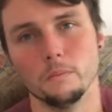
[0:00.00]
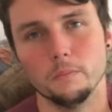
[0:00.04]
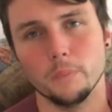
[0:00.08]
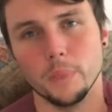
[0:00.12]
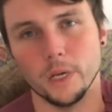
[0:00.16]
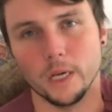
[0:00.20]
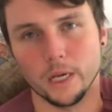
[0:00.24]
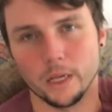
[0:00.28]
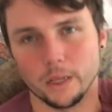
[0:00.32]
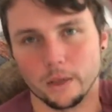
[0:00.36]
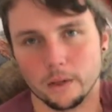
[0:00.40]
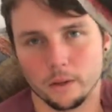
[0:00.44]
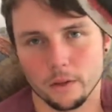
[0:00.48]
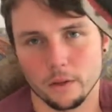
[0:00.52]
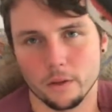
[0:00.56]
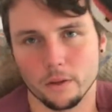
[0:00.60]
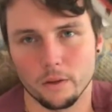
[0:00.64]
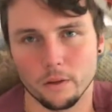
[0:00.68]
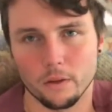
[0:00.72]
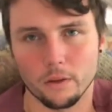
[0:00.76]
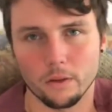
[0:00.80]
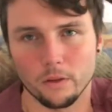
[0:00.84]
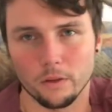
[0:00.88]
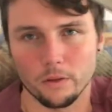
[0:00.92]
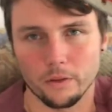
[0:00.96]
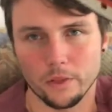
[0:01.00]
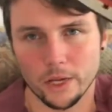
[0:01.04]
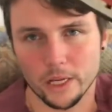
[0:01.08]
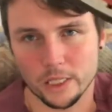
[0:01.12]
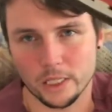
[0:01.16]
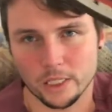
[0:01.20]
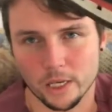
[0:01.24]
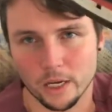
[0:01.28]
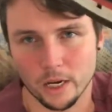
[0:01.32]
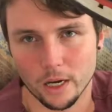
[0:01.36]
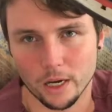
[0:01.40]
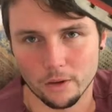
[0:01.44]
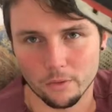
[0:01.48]
But
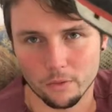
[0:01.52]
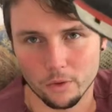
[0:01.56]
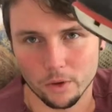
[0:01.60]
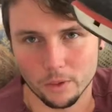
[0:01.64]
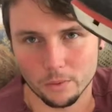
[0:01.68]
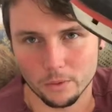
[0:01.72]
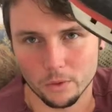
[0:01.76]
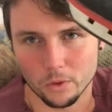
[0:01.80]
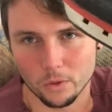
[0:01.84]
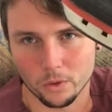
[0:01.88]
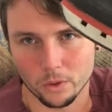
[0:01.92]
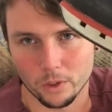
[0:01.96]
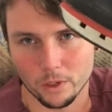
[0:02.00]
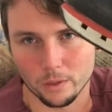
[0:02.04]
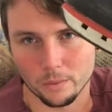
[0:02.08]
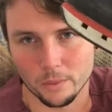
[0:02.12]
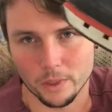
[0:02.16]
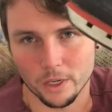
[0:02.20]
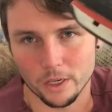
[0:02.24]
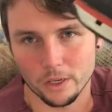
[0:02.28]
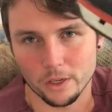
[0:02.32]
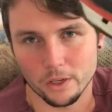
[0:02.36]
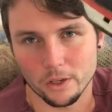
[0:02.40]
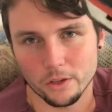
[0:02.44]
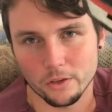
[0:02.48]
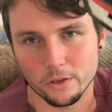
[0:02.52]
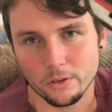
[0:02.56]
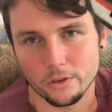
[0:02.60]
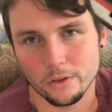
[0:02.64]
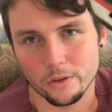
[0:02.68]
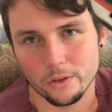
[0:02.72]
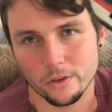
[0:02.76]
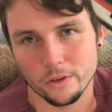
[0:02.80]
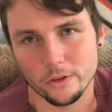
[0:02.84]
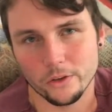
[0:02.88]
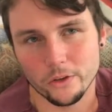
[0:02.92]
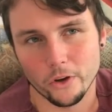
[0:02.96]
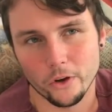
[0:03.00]
that's kind of what I'm talking about. You
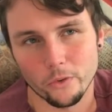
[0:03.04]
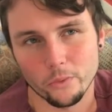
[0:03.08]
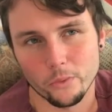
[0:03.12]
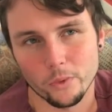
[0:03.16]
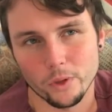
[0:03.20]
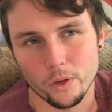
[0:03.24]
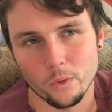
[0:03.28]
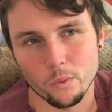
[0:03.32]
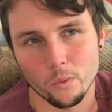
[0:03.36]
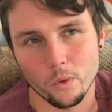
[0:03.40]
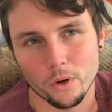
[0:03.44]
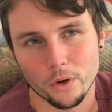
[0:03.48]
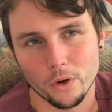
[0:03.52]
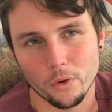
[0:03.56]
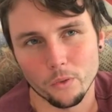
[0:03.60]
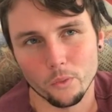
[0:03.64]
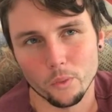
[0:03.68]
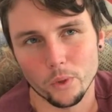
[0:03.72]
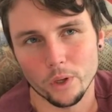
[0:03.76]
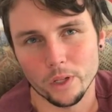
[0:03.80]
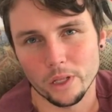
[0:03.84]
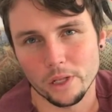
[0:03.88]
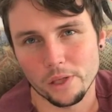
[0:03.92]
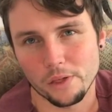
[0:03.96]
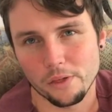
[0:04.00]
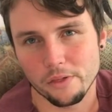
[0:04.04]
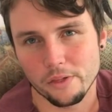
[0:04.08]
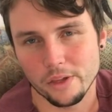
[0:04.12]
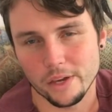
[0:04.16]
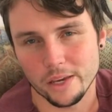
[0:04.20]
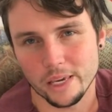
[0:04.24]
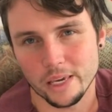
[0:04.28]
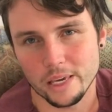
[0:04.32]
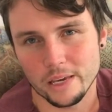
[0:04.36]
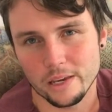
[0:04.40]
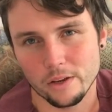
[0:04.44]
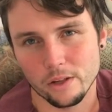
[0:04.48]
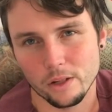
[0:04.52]
don't really want a really
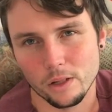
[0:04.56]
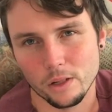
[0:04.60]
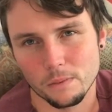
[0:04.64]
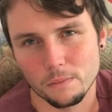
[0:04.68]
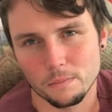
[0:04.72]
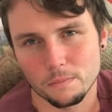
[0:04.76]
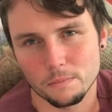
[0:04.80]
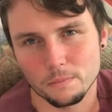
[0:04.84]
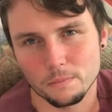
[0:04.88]
thick heel.